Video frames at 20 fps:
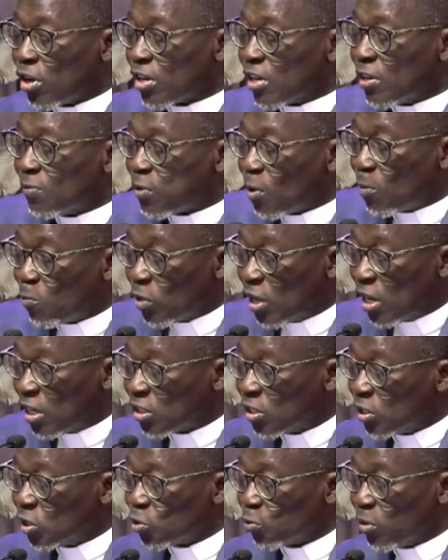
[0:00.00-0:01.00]
from nation
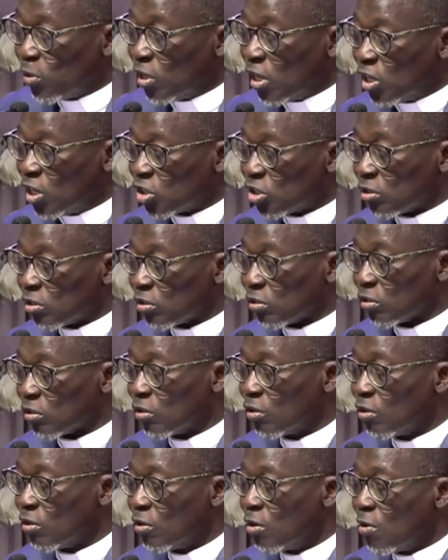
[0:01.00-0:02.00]
to nation,
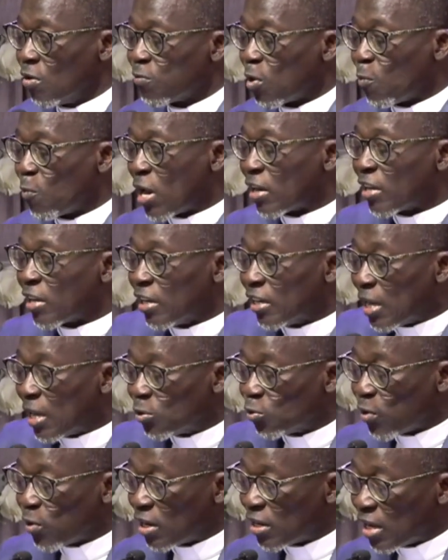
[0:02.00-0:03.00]
from one kingdom to
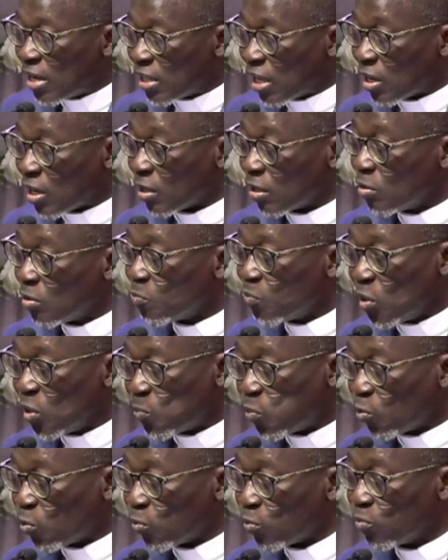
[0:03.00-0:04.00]
another people.
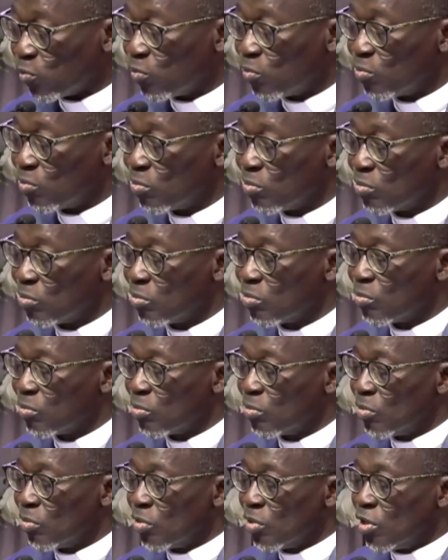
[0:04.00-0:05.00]

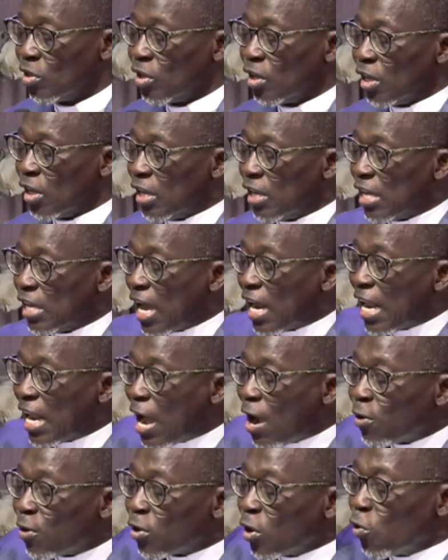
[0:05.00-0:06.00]
He allowed
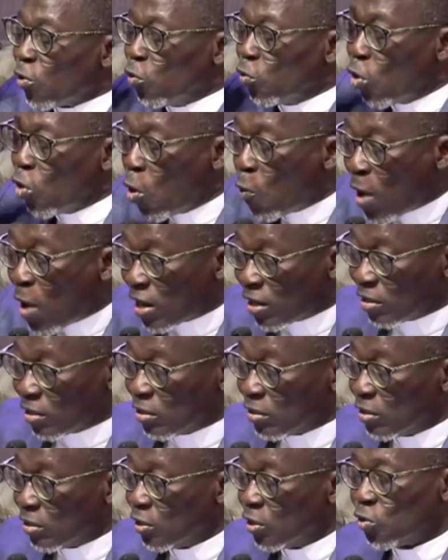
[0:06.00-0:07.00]
no one
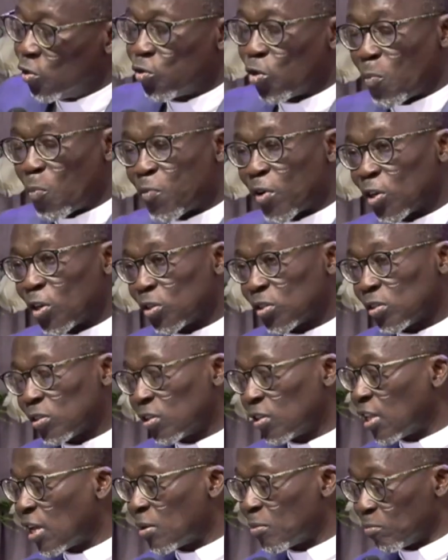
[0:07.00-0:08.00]
to oppress
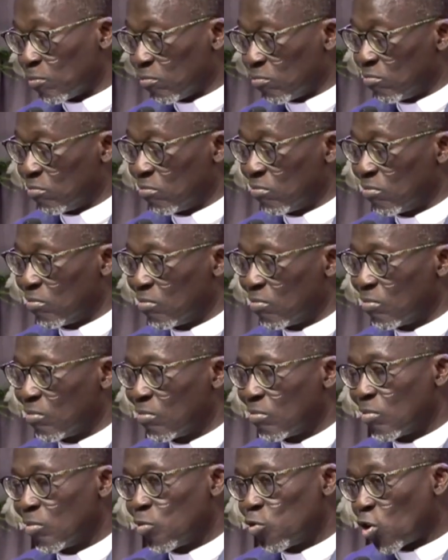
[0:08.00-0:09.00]
them.
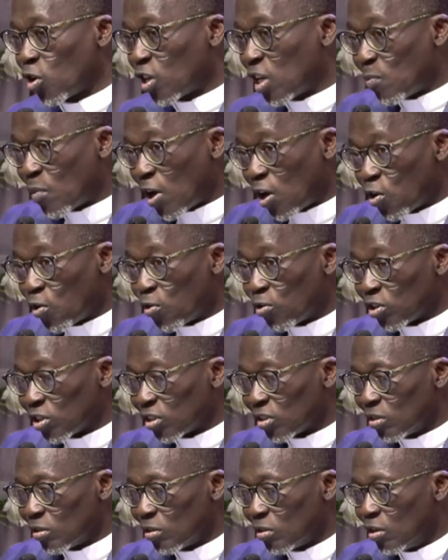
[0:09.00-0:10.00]
Talking about God.
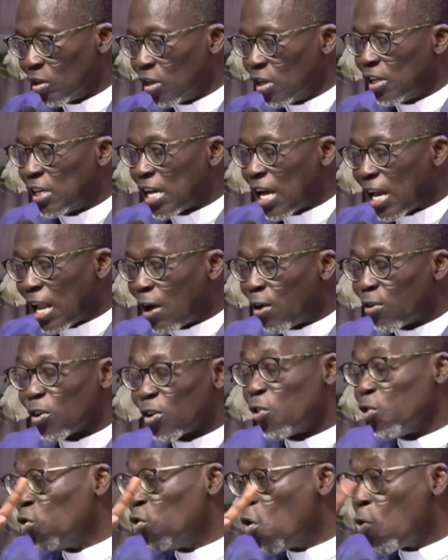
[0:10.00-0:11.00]
He allowed
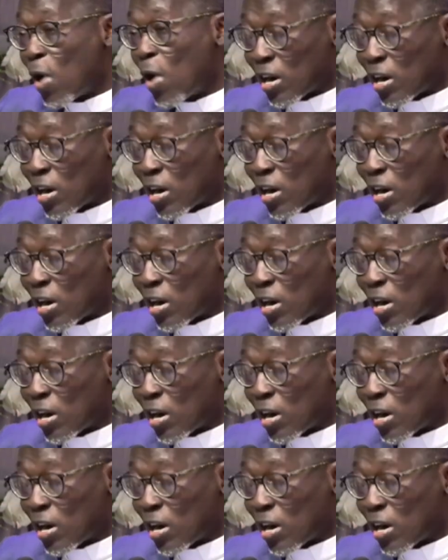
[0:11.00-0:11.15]
no one